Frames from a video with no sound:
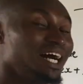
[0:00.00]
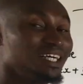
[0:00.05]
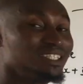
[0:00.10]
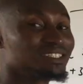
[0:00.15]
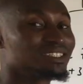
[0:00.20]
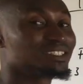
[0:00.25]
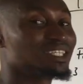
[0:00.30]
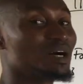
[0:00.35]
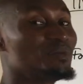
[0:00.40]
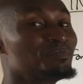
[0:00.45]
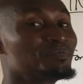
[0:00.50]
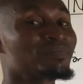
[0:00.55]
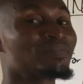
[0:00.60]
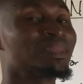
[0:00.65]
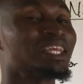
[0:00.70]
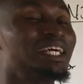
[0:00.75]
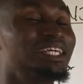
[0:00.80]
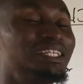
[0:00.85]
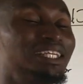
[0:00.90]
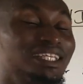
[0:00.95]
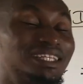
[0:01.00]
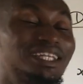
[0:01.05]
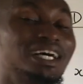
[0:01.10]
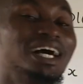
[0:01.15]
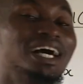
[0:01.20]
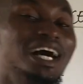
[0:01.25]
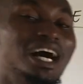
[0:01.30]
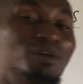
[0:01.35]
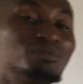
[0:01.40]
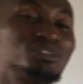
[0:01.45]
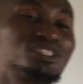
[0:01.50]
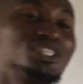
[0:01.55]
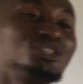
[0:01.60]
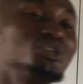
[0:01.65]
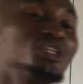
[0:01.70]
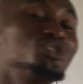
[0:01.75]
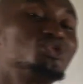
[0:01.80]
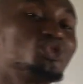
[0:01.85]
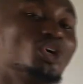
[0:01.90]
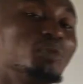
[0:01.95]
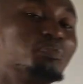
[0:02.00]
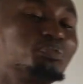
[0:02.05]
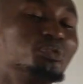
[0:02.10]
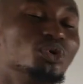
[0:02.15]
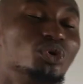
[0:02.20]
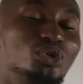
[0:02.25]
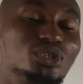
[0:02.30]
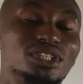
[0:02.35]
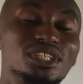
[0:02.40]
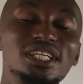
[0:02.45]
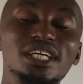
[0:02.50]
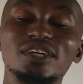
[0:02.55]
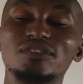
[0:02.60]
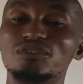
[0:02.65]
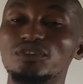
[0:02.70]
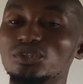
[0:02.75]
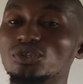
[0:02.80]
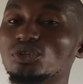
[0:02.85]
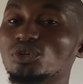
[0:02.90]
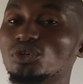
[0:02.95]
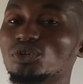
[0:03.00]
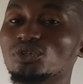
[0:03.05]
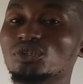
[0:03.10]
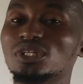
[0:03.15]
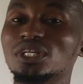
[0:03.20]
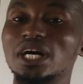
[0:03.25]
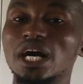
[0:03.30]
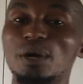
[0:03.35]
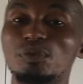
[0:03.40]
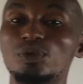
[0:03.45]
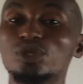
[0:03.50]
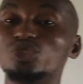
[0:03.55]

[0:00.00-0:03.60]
answer. Later, I'm still going to upload a video. I'm